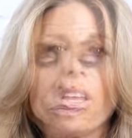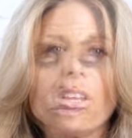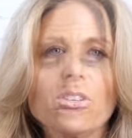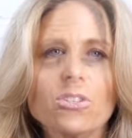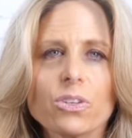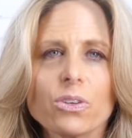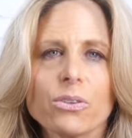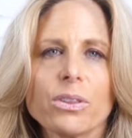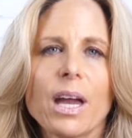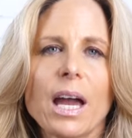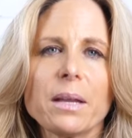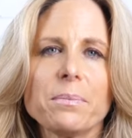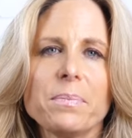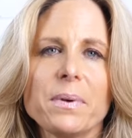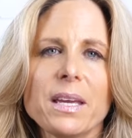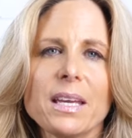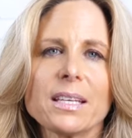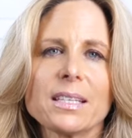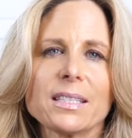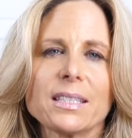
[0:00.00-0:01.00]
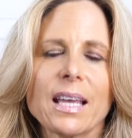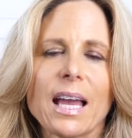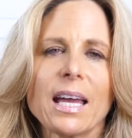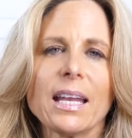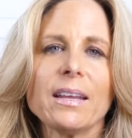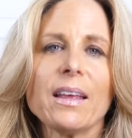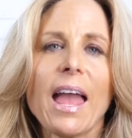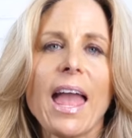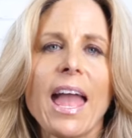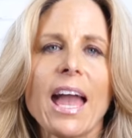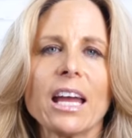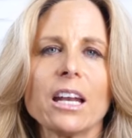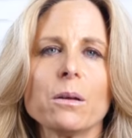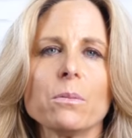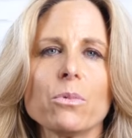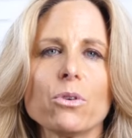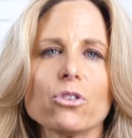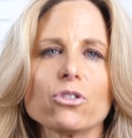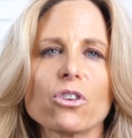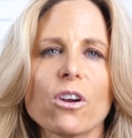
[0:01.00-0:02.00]
So that being said,
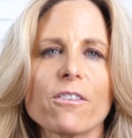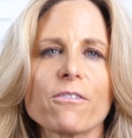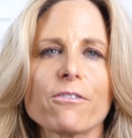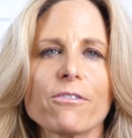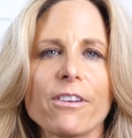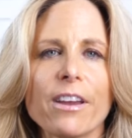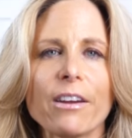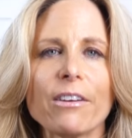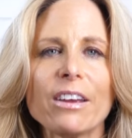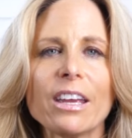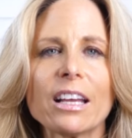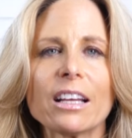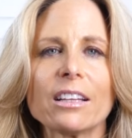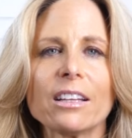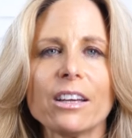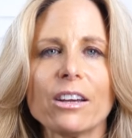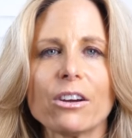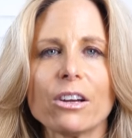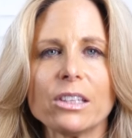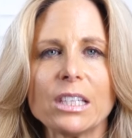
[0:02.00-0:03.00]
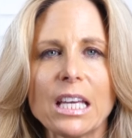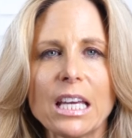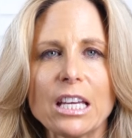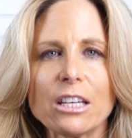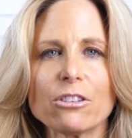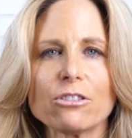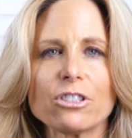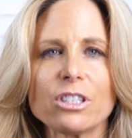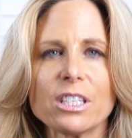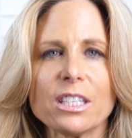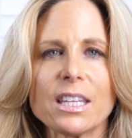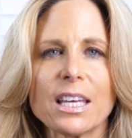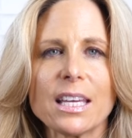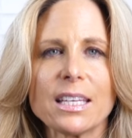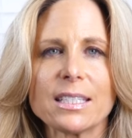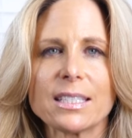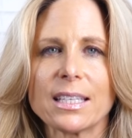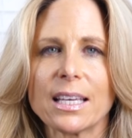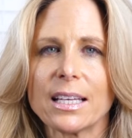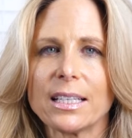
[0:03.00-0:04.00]
animals are very clear on the energy
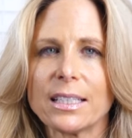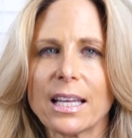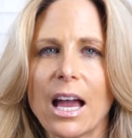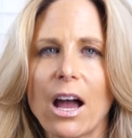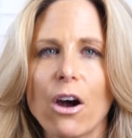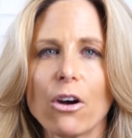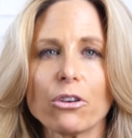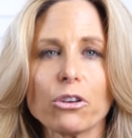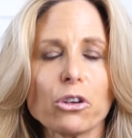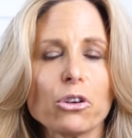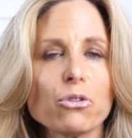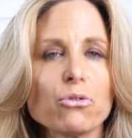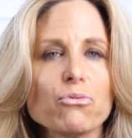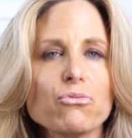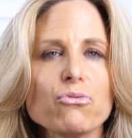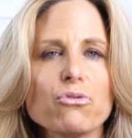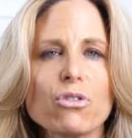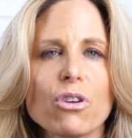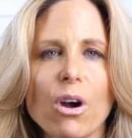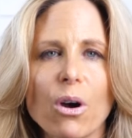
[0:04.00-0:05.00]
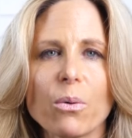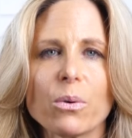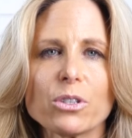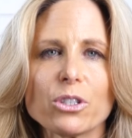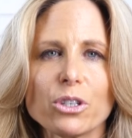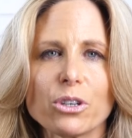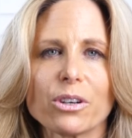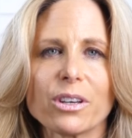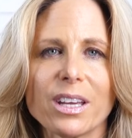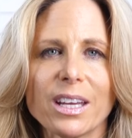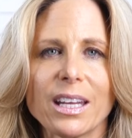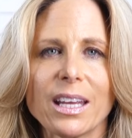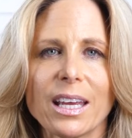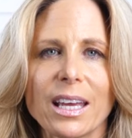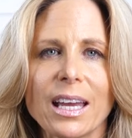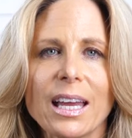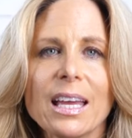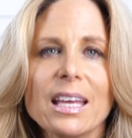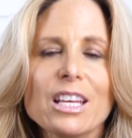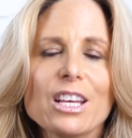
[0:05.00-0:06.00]
they send out. You know what you're
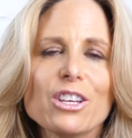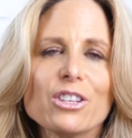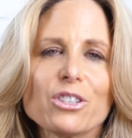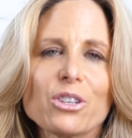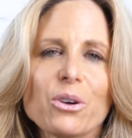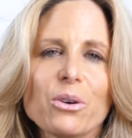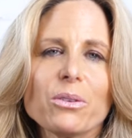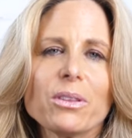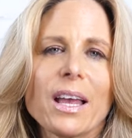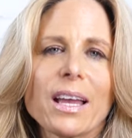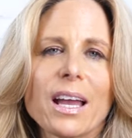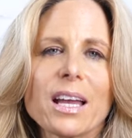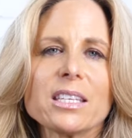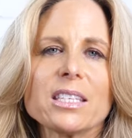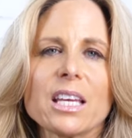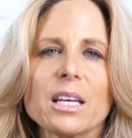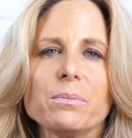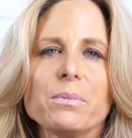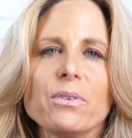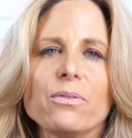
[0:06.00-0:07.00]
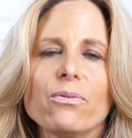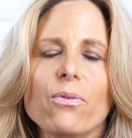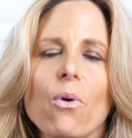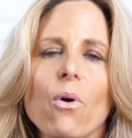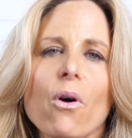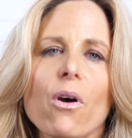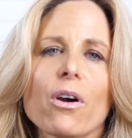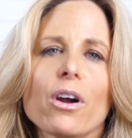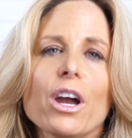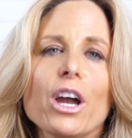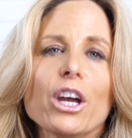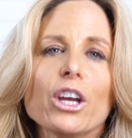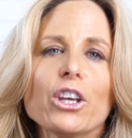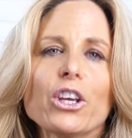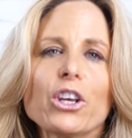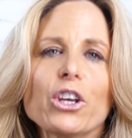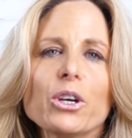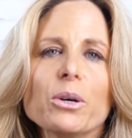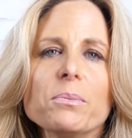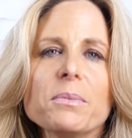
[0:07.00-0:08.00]
getting. So like I said before,
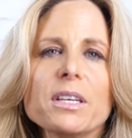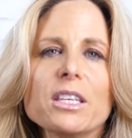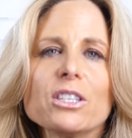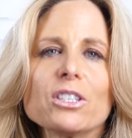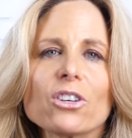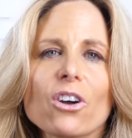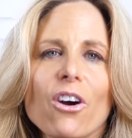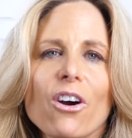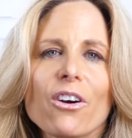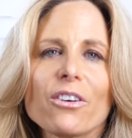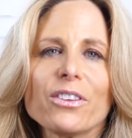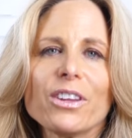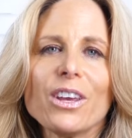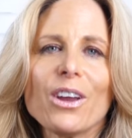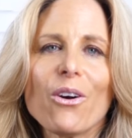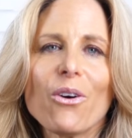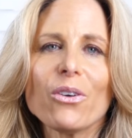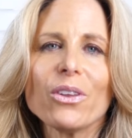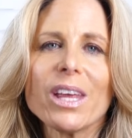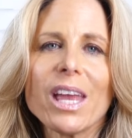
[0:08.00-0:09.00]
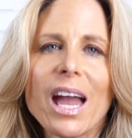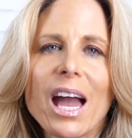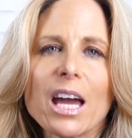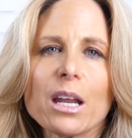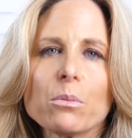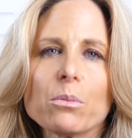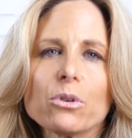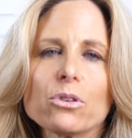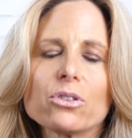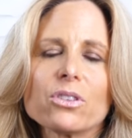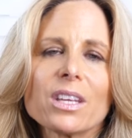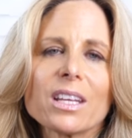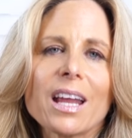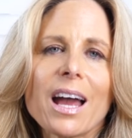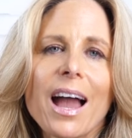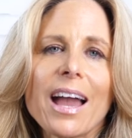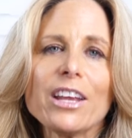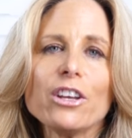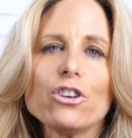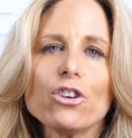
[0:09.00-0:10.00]
humans are the only animals that
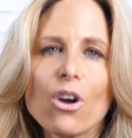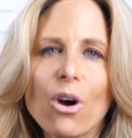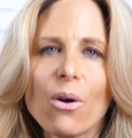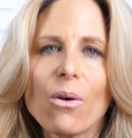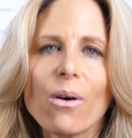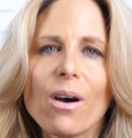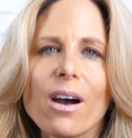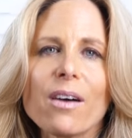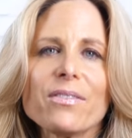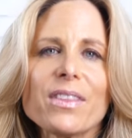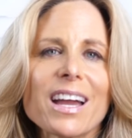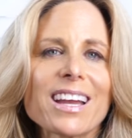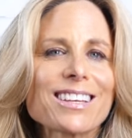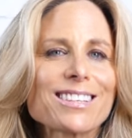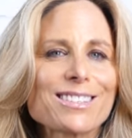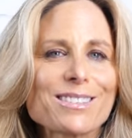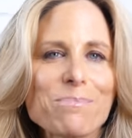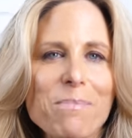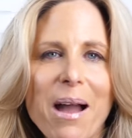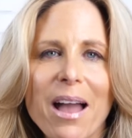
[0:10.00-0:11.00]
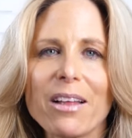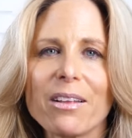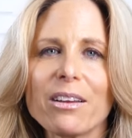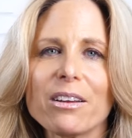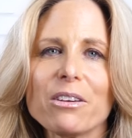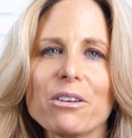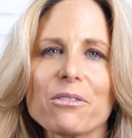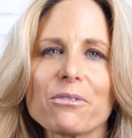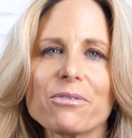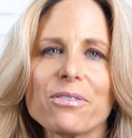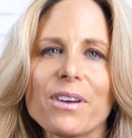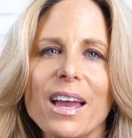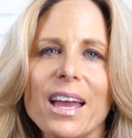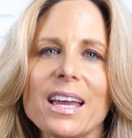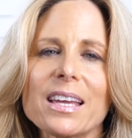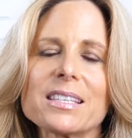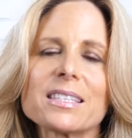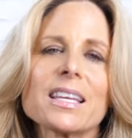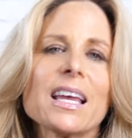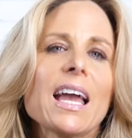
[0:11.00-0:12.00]
I know of that can smile at your
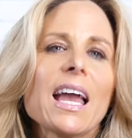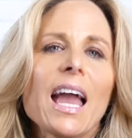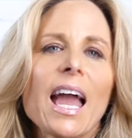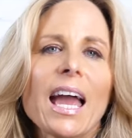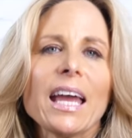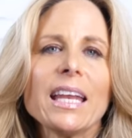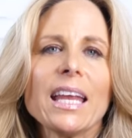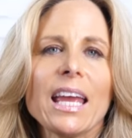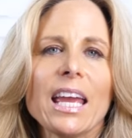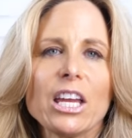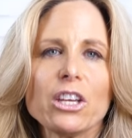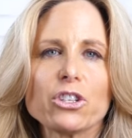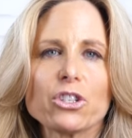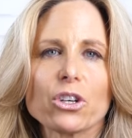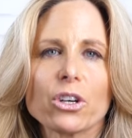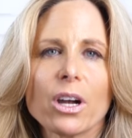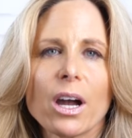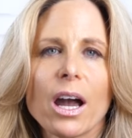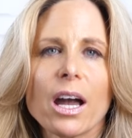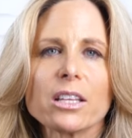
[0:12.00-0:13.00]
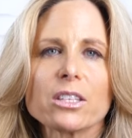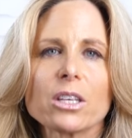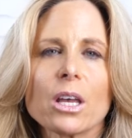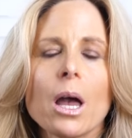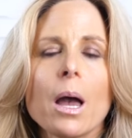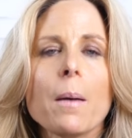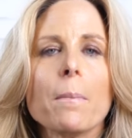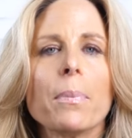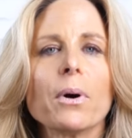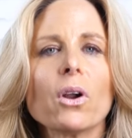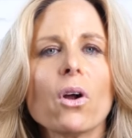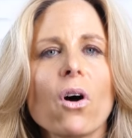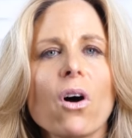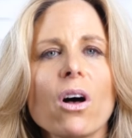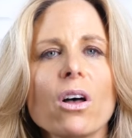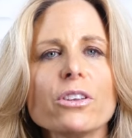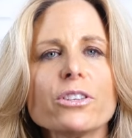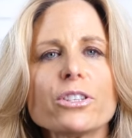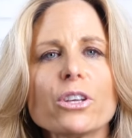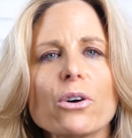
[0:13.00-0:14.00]
face and hate your guts. But
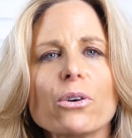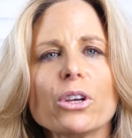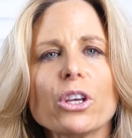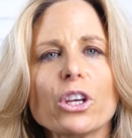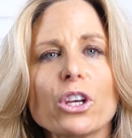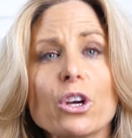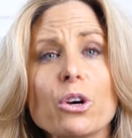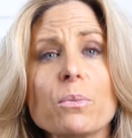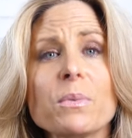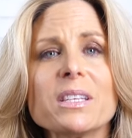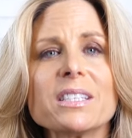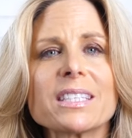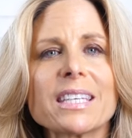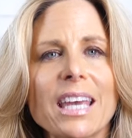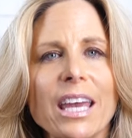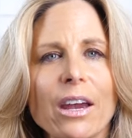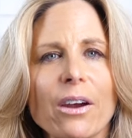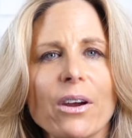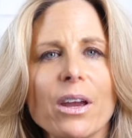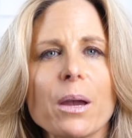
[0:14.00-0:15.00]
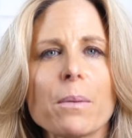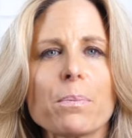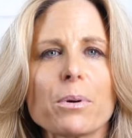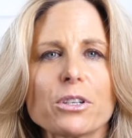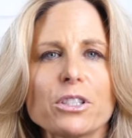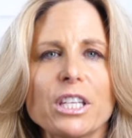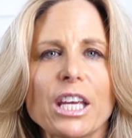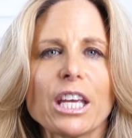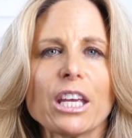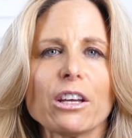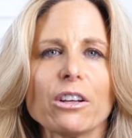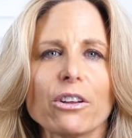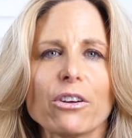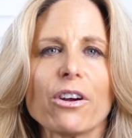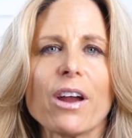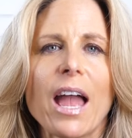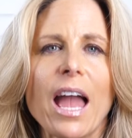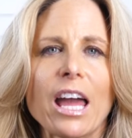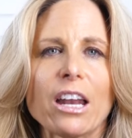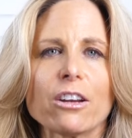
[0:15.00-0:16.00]
also, humans carry a
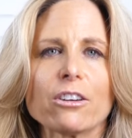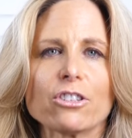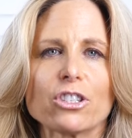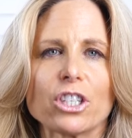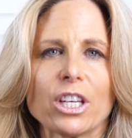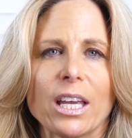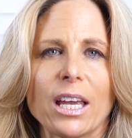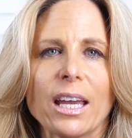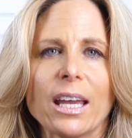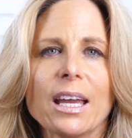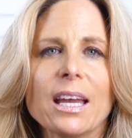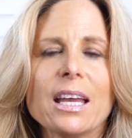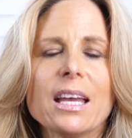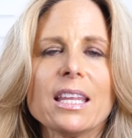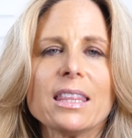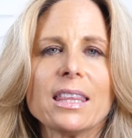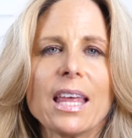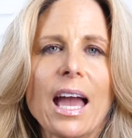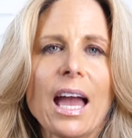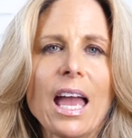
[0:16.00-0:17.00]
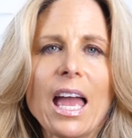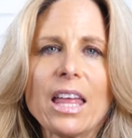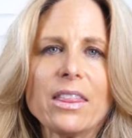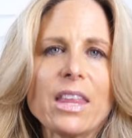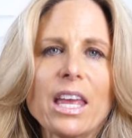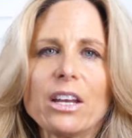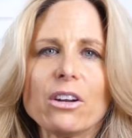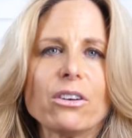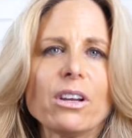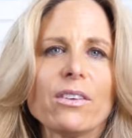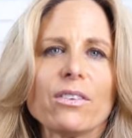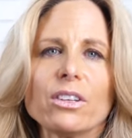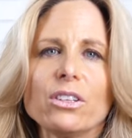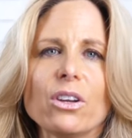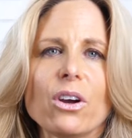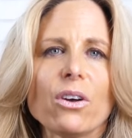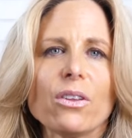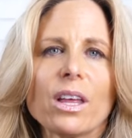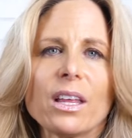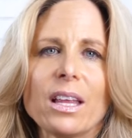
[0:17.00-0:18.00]
particular energy and they don't even
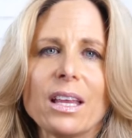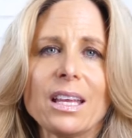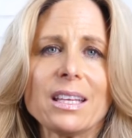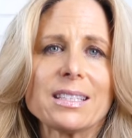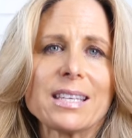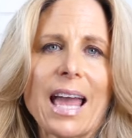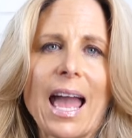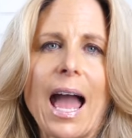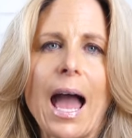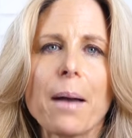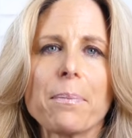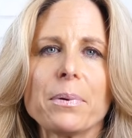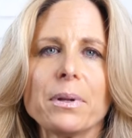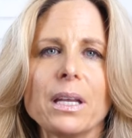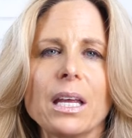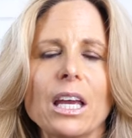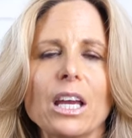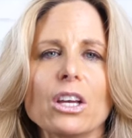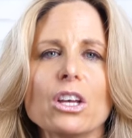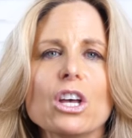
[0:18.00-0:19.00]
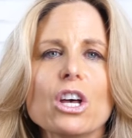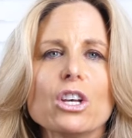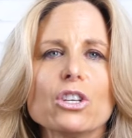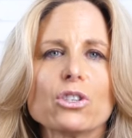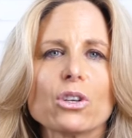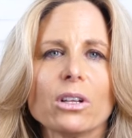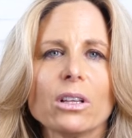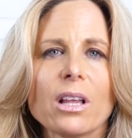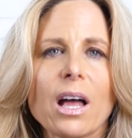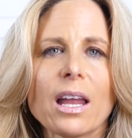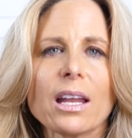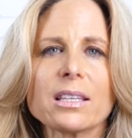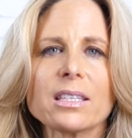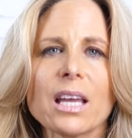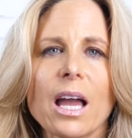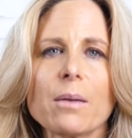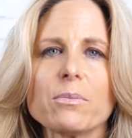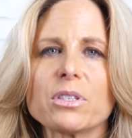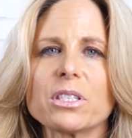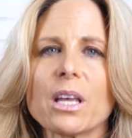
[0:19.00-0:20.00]
know that it's happening. So a lot of
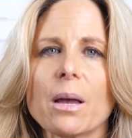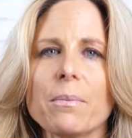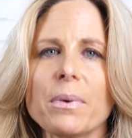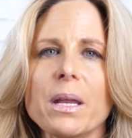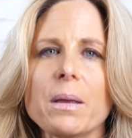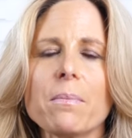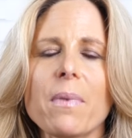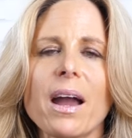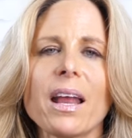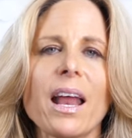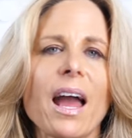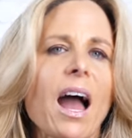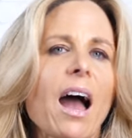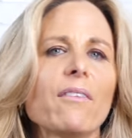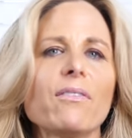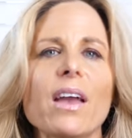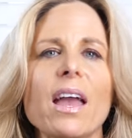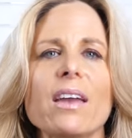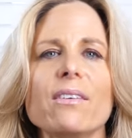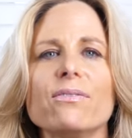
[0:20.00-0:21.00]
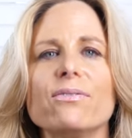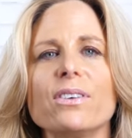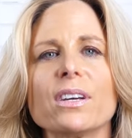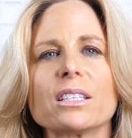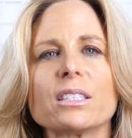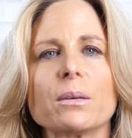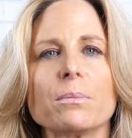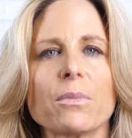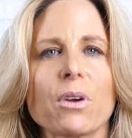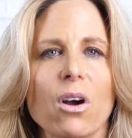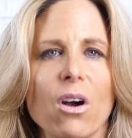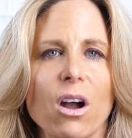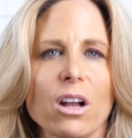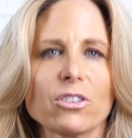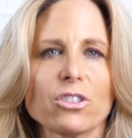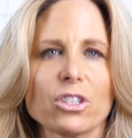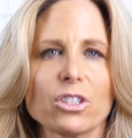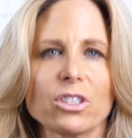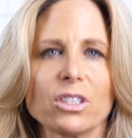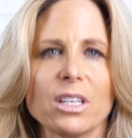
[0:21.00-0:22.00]
times somebody might have a victim
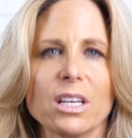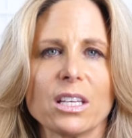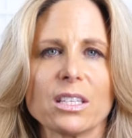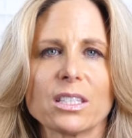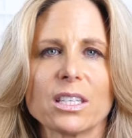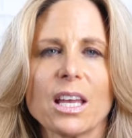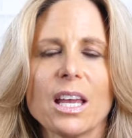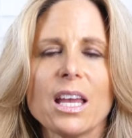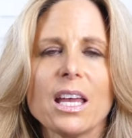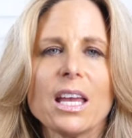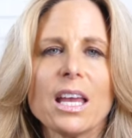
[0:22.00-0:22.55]
consciousness.